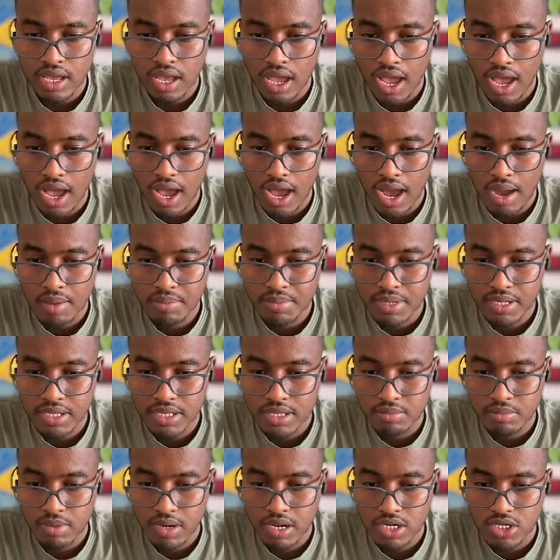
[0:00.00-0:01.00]
Update the
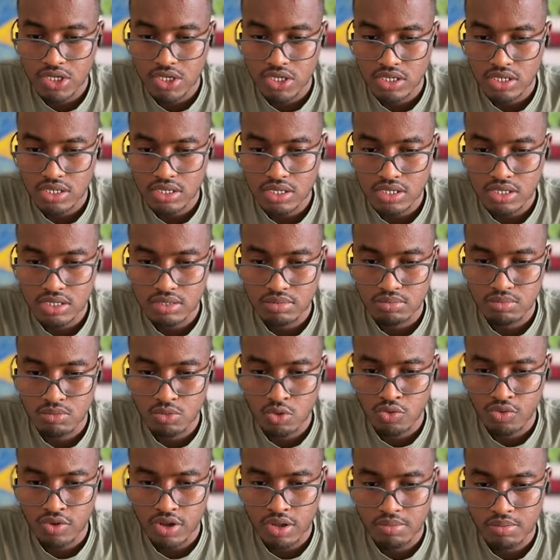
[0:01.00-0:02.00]
blind changes.
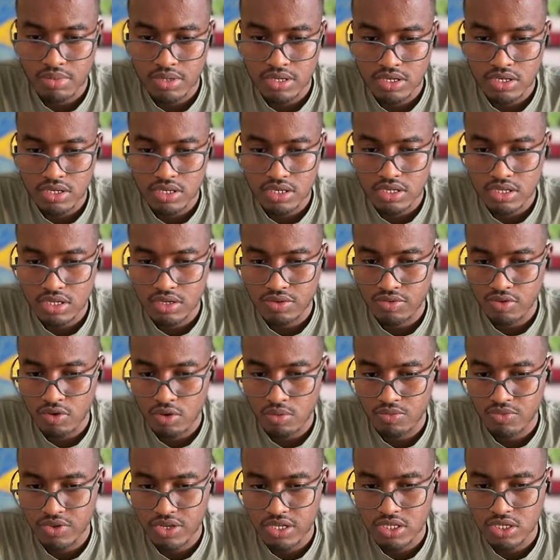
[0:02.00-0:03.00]
Move company research
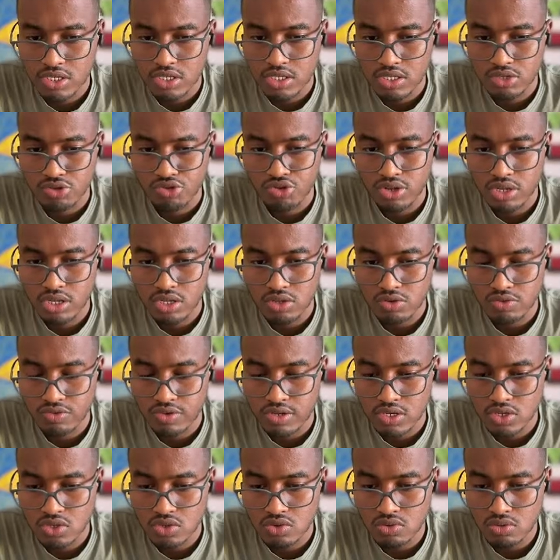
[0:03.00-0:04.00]
from phase 3 to
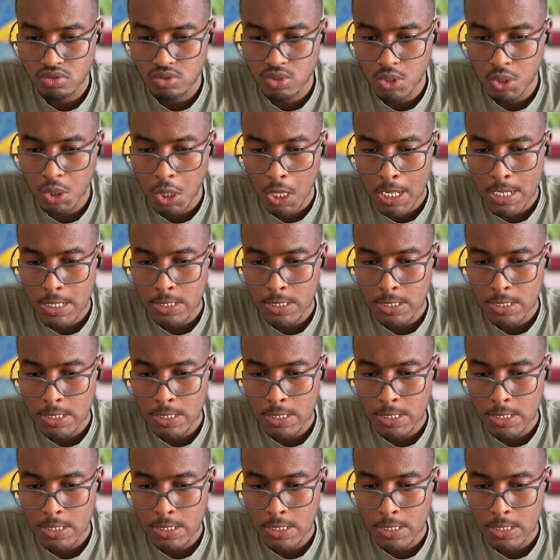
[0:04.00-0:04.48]
phase 2.